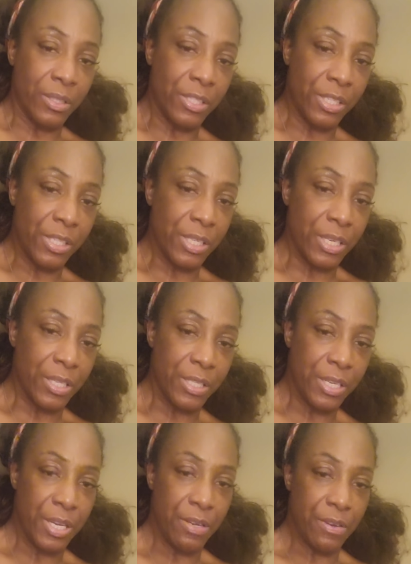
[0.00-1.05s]
just
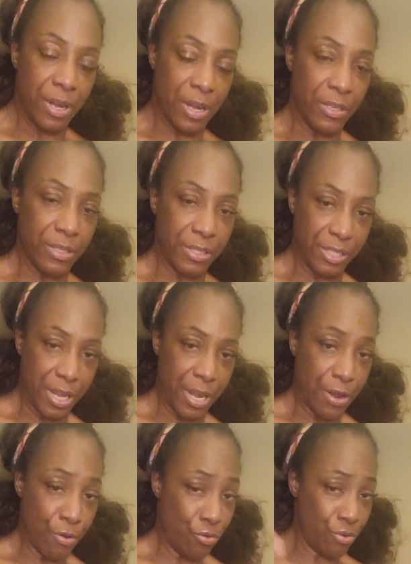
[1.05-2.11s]
continue to
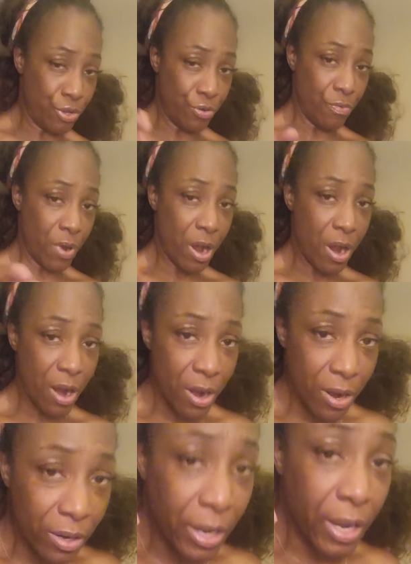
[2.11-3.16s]
understand who you
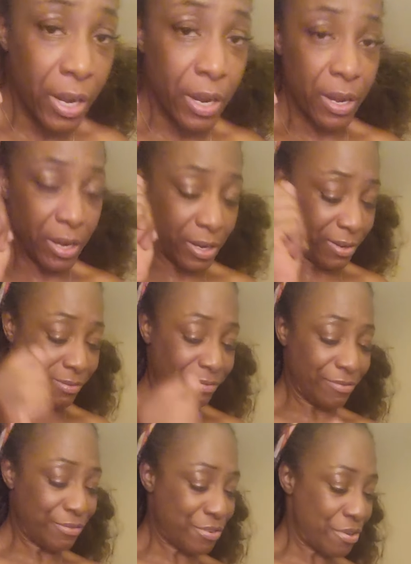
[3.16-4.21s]
are and,
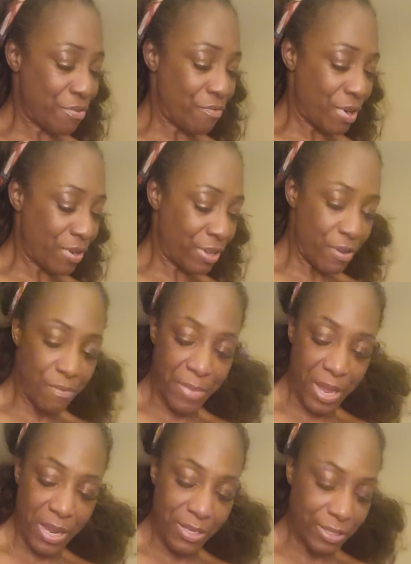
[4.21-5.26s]
you know, work your
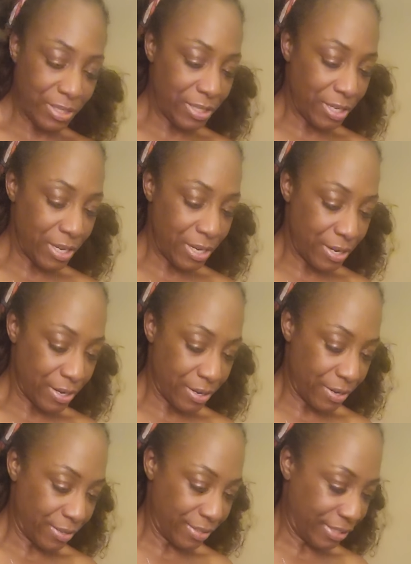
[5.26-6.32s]
magic
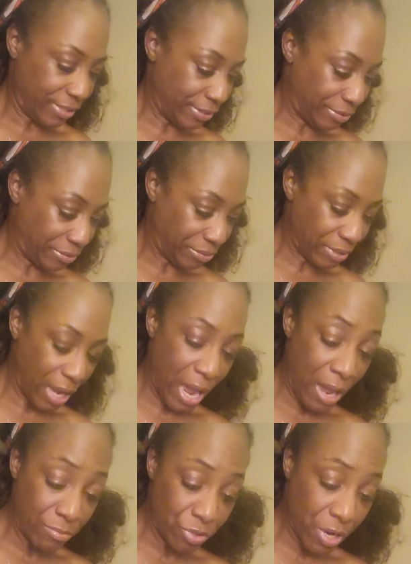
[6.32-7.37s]
here.
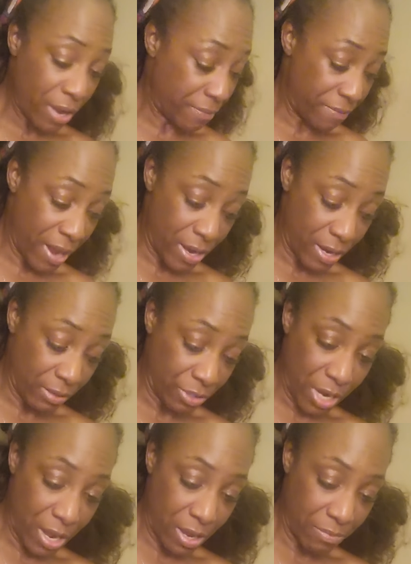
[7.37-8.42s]
I'm trying to find that
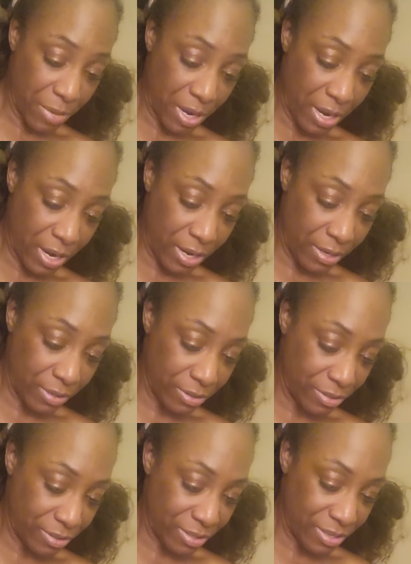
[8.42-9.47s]
child in my hands.